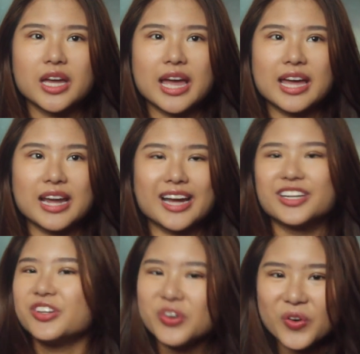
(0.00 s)
and I
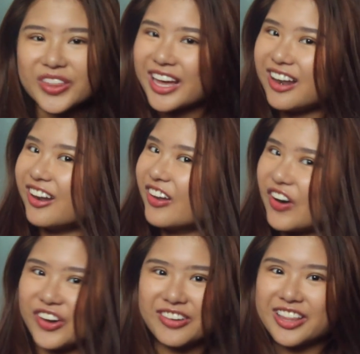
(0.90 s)
know that a
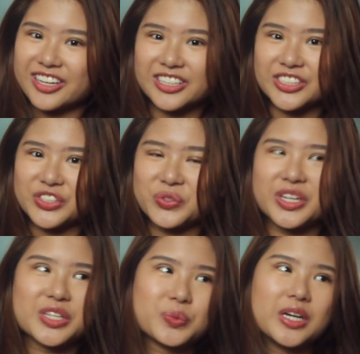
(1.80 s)
lot of other girls do
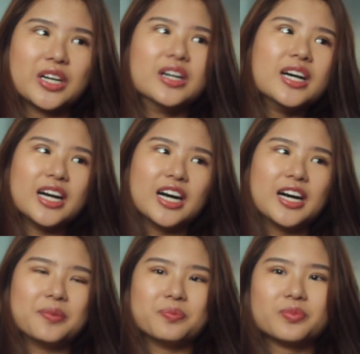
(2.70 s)
it as well.
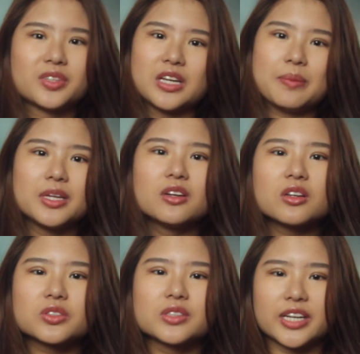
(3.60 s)
I mean,
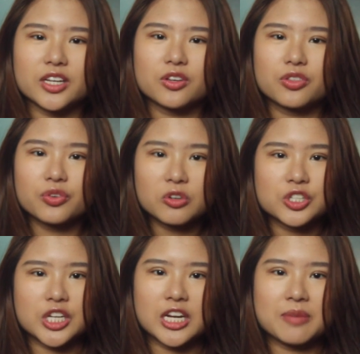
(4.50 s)
not to like throw
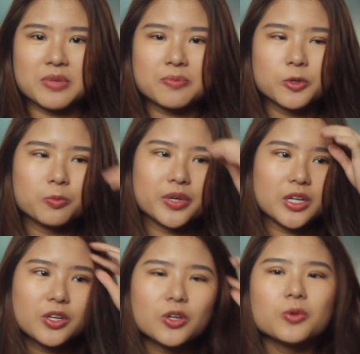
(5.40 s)
shade at people,
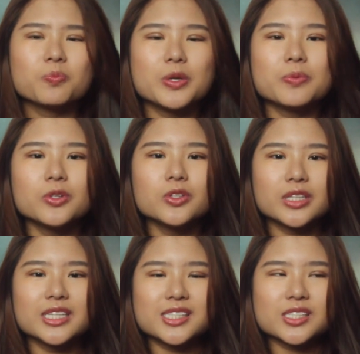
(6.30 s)
but you know, people,
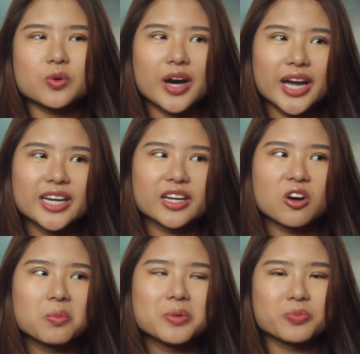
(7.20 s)
it's quite a
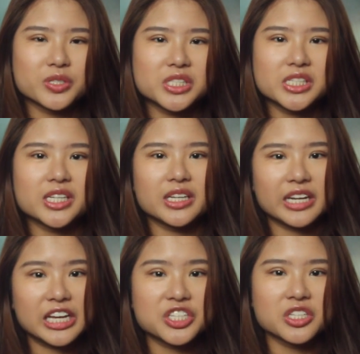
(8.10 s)
common procedure in an
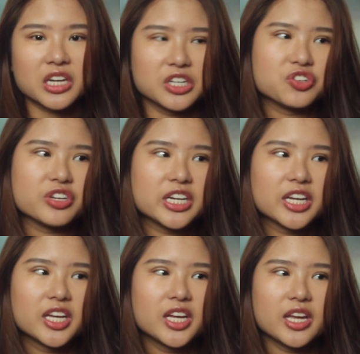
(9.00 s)
Asian country,
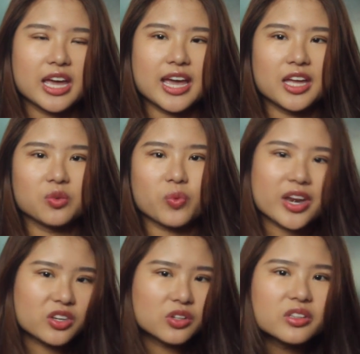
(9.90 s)
and
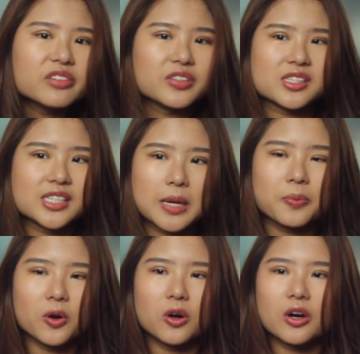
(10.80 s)
when you live in
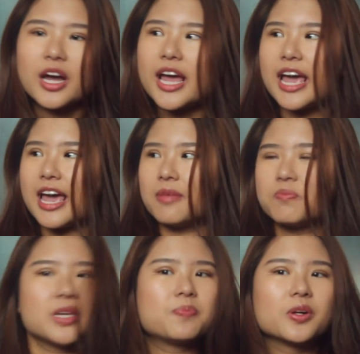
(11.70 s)
Singapore and
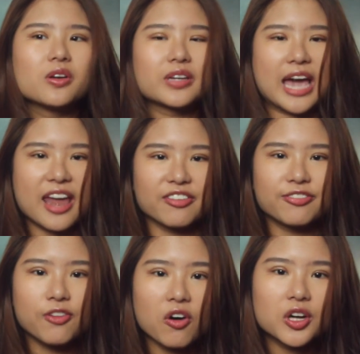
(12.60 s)
people can
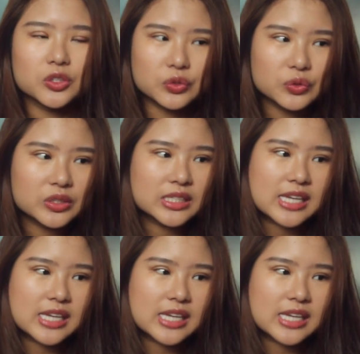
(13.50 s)
afford to do these